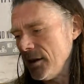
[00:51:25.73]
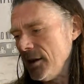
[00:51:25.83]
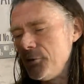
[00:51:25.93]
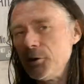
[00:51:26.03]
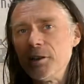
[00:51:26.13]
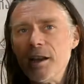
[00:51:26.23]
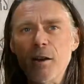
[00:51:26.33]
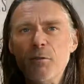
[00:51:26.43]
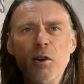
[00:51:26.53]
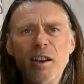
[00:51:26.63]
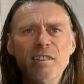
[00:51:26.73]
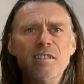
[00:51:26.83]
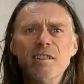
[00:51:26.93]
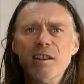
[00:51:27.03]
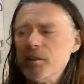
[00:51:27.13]
Even get a
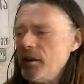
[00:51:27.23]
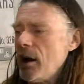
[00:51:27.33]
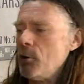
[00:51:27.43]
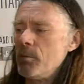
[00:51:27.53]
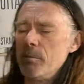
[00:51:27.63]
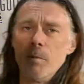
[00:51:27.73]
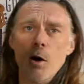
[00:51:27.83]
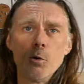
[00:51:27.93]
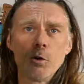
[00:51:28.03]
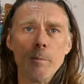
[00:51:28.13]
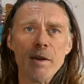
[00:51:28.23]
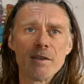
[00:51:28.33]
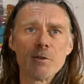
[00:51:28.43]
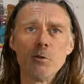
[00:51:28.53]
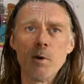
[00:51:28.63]
friend to help hold the
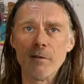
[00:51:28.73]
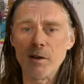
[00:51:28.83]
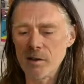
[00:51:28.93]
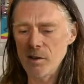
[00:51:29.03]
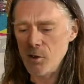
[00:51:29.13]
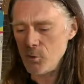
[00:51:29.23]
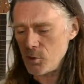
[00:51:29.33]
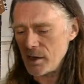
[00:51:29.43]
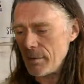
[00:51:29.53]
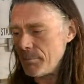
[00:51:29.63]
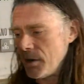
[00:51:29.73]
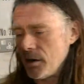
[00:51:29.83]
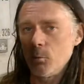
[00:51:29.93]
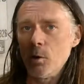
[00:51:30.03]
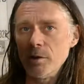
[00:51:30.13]
bits or whatever, or clamp it
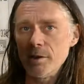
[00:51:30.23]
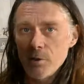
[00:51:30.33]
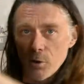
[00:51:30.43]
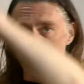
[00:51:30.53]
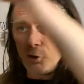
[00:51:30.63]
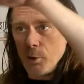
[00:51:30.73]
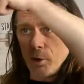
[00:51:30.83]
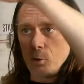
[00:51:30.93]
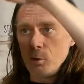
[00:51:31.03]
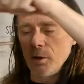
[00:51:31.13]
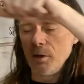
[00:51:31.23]
while you undo it all.